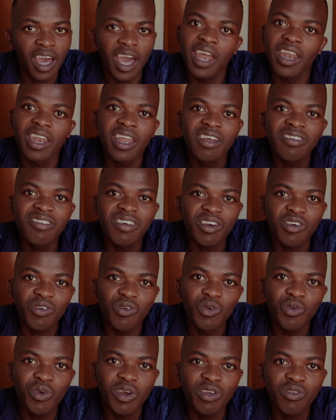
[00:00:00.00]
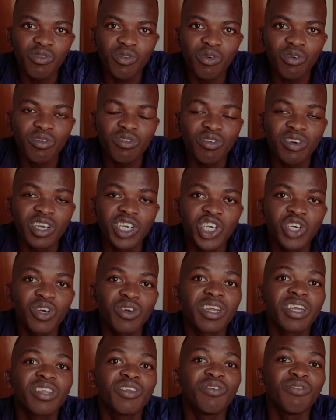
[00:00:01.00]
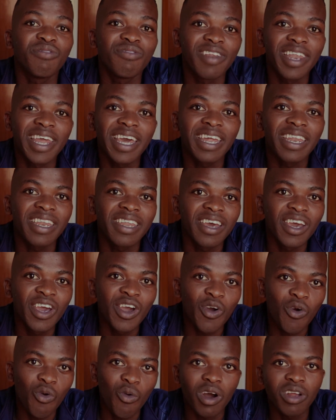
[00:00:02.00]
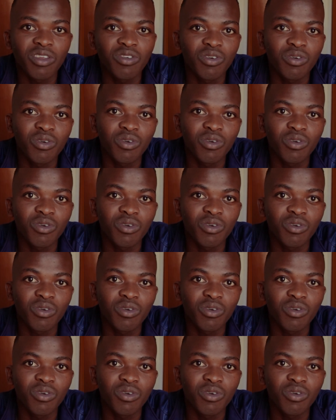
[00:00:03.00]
and that's a good way to also ensure that you've learned what